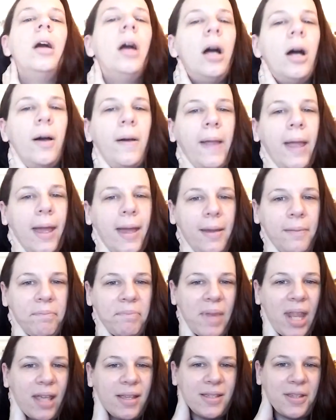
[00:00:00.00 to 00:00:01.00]
Okay,
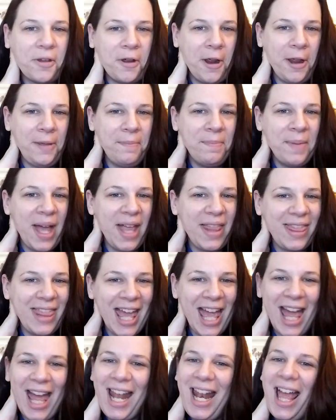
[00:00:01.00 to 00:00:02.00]
I'm sorry about
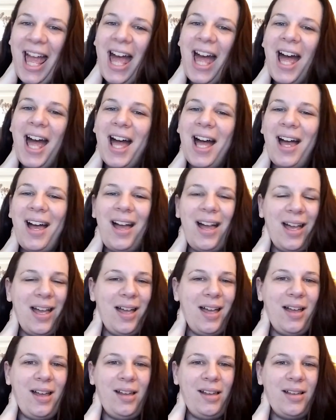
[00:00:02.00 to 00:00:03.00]
that.
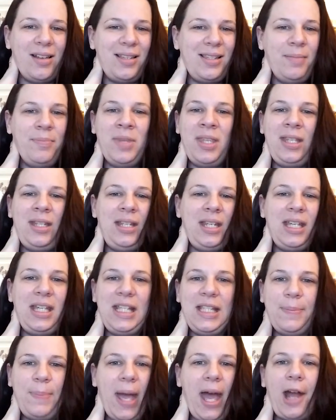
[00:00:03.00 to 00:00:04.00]
Something
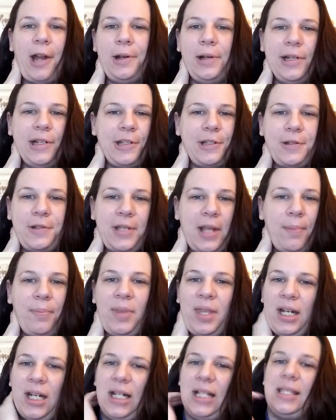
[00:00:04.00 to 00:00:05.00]
needs batteries or
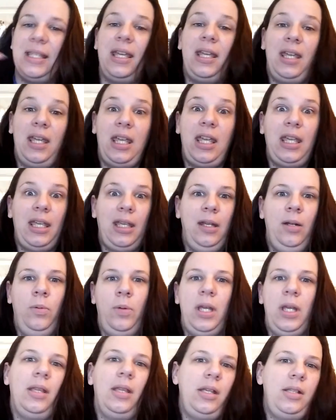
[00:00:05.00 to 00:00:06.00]
something, and it's like, it can
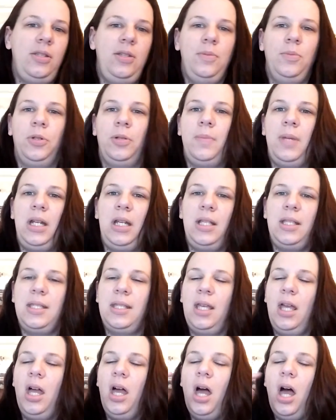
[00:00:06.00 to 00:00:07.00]
like 2 more minutes.
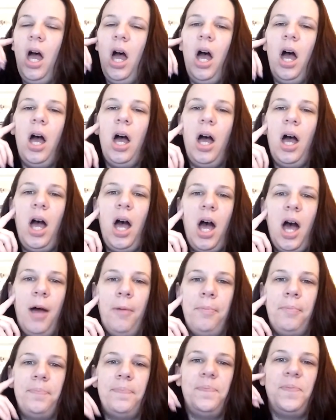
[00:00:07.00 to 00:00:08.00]

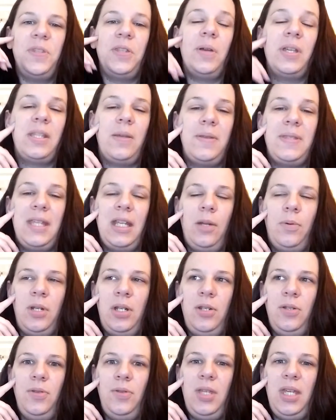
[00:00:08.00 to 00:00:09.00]
So as I was saying, I
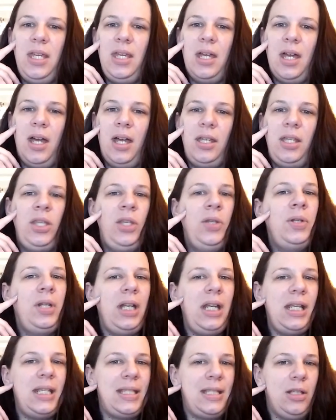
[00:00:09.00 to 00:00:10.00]
want to do the
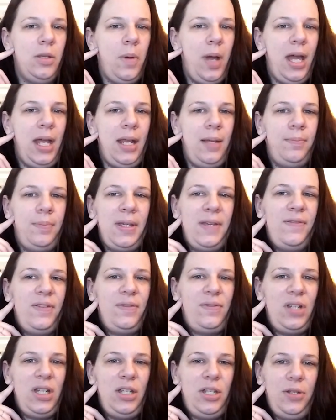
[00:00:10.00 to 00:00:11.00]
Unity silhouette in
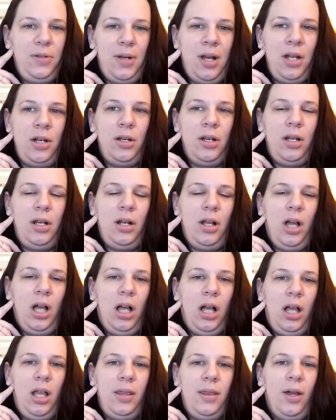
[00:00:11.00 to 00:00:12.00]
B5200
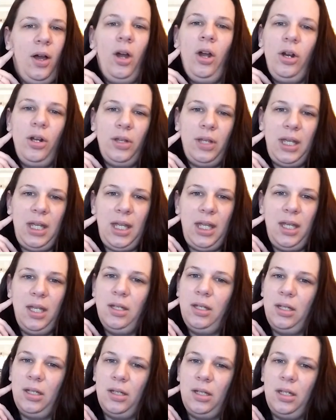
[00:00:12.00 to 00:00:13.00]
on the Harley
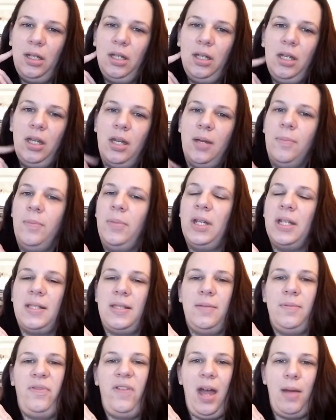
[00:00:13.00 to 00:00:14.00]
because
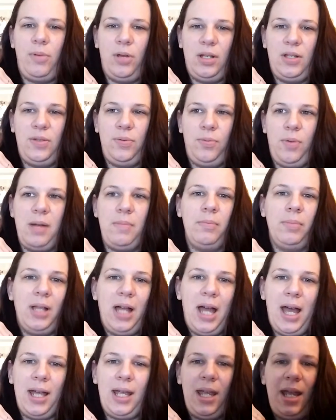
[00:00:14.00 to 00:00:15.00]
the fabric's red and
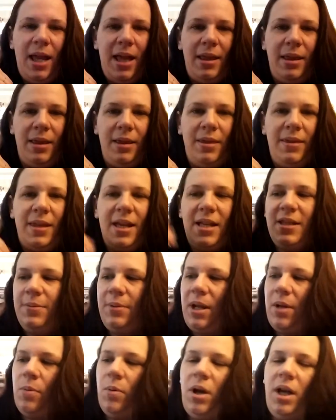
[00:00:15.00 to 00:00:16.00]
black, and that's
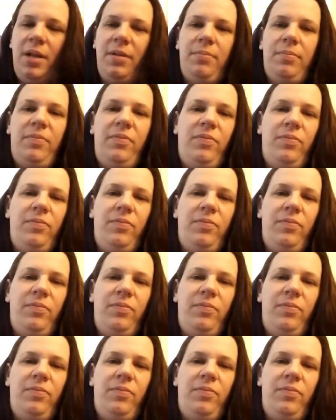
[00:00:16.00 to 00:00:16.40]
what I want.